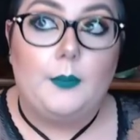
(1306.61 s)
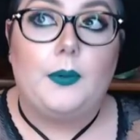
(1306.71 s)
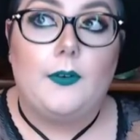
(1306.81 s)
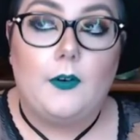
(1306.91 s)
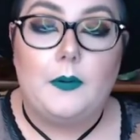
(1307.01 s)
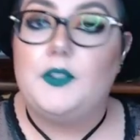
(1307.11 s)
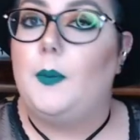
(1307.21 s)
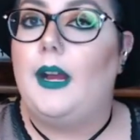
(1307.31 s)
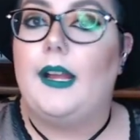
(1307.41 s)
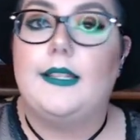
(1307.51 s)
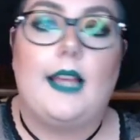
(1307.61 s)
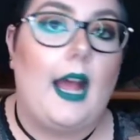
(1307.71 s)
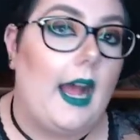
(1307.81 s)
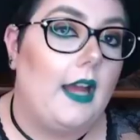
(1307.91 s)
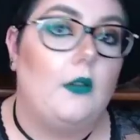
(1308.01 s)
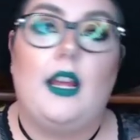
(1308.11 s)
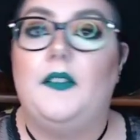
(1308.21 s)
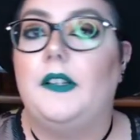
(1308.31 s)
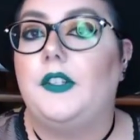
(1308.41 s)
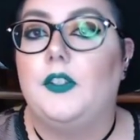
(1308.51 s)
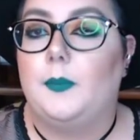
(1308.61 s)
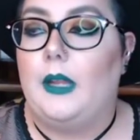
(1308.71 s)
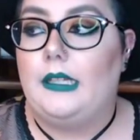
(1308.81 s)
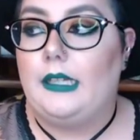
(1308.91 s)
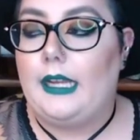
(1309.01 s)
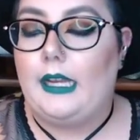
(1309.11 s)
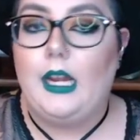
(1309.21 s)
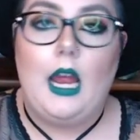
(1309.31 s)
performance-wise, I don't have issues blending it.